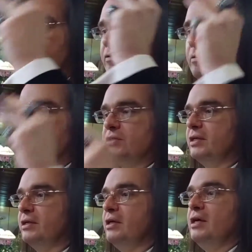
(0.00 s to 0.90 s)
whatever we want
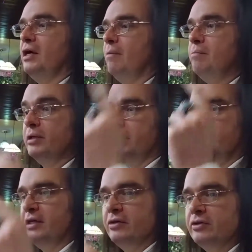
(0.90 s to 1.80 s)
to say. A
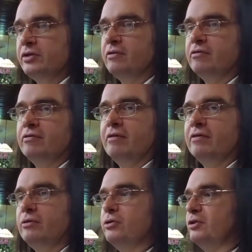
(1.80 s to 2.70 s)
million years of
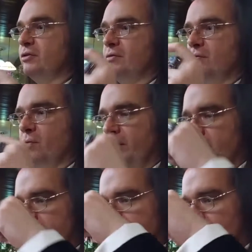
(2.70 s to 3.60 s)
evolution, we,
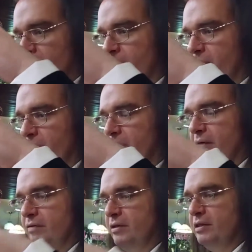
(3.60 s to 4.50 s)
we
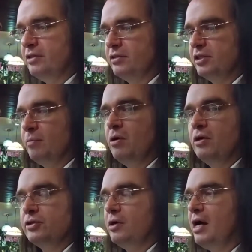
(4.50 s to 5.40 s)
lived in these
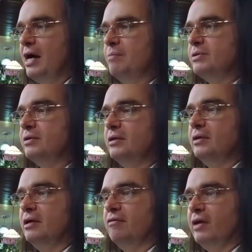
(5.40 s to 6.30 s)
small tribes
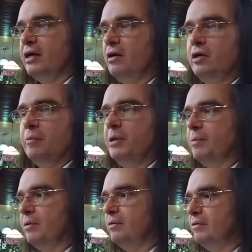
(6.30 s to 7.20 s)
of like a hundred
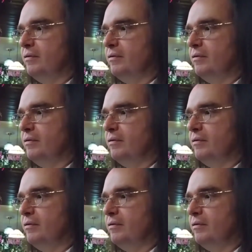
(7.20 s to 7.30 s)
people.